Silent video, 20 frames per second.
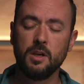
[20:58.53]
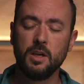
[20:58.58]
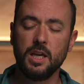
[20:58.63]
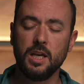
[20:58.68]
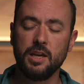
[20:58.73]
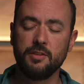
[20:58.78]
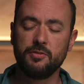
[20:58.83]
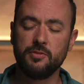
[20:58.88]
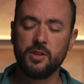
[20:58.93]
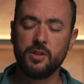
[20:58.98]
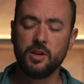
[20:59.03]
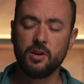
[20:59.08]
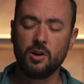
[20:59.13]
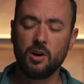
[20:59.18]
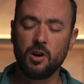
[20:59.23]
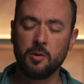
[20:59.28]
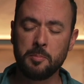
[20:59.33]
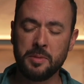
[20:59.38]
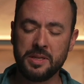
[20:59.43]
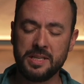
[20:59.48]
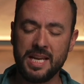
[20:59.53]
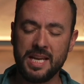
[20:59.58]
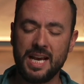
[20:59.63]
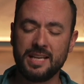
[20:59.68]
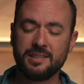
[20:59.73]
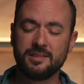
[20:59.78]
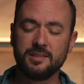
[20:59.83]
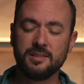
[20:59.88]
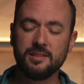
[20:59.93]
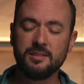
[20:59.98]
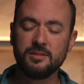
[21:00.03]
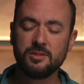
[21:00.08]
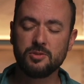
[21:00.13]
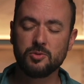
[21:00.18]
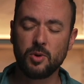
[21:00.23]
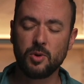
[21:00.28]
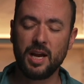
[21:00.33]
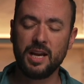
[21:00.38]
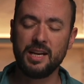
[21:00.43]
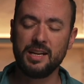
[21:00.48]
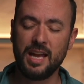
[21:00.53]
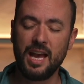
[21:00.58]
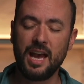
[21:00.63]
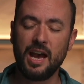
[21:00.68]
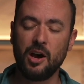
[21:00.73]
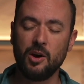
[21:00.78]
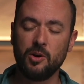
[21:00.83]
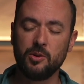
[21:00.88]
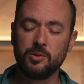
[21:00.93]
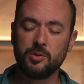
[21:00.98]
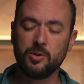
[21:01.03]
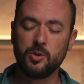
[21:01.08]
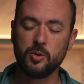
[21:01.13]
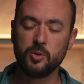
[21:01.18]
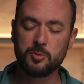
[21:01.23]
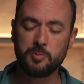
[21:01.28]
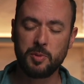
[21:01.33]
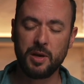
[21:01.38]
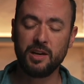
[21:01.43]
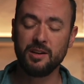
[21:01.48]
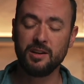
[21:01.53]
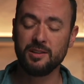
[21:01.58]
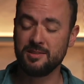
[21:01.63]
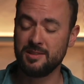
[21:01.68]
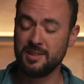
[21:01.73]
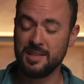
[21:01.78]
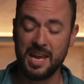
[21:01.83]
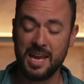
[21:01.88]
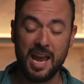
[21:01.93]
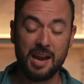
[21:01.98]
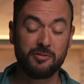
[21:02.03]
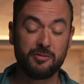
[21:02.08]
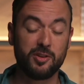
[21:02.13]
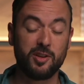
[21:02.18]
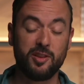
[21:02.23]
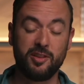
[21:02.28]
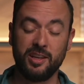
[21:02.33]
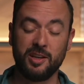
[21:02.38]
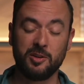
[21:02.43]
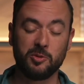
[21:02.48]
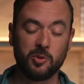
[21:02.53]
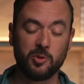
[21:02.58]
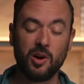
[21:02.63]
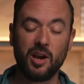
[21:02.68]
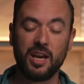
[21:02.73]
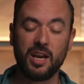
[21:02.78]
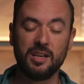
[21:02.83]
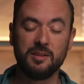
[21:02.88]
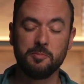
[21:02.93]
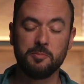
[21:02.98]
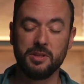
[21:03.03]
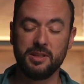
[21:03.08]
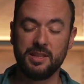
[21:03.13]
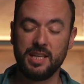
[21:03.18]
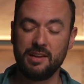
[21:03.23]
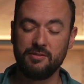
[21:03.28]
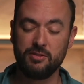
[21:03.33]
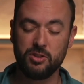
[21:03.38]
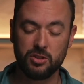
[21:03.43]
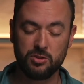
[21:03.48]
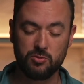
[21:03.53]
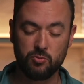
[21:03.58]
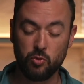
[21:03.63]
If there are Manassehs right now whose parents did everything right, but they've just